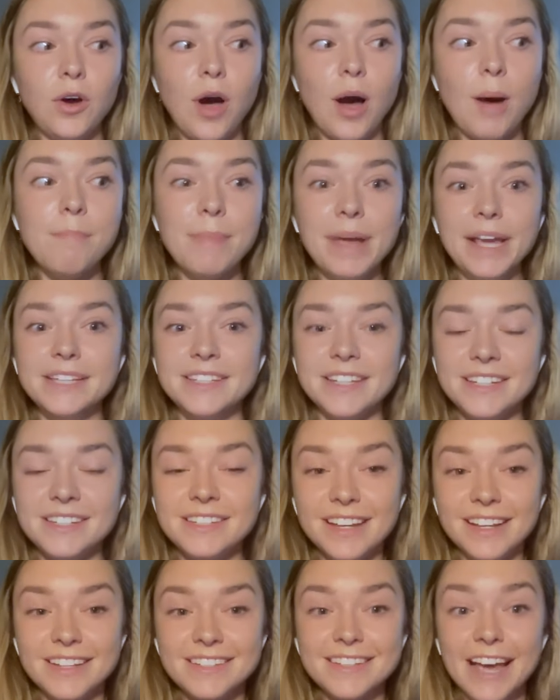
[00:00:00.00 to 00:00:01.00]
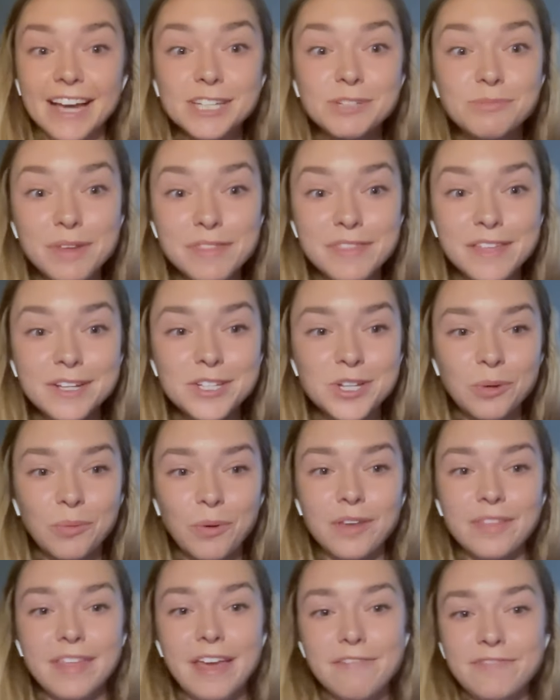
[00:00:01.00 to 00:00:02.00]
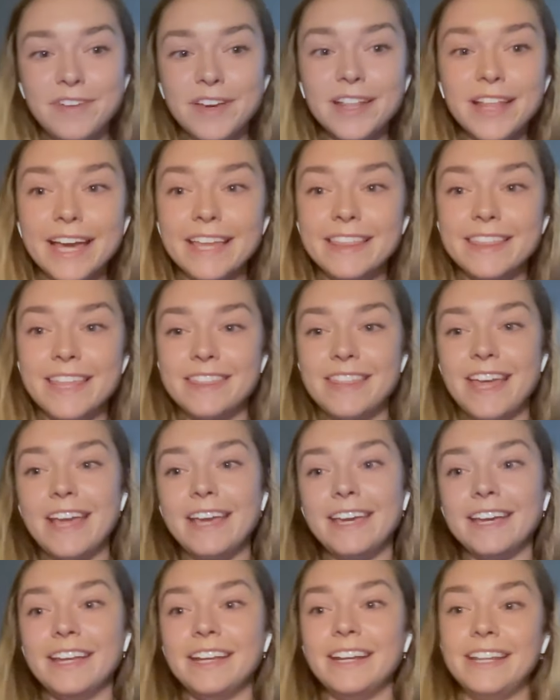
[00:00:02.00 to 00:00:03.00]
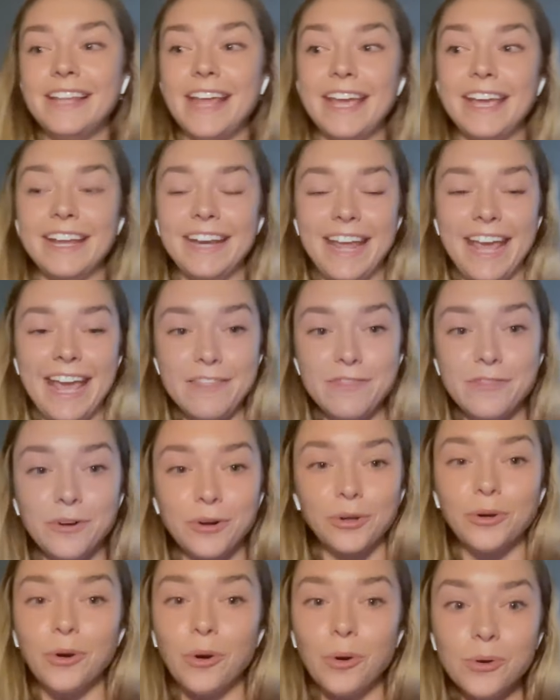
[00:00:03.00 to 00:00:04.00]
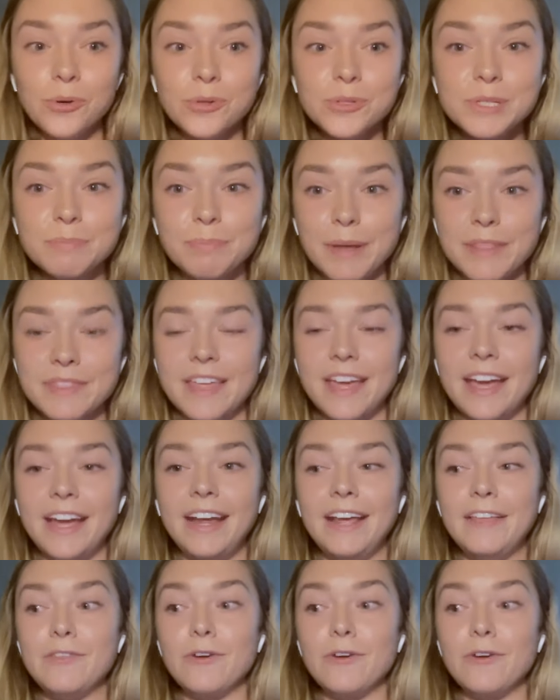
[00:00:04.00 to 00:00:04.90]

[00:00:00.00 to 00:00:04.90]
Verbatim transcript: amazing success with it to where they feel like that they can, they can hit their goals, but they,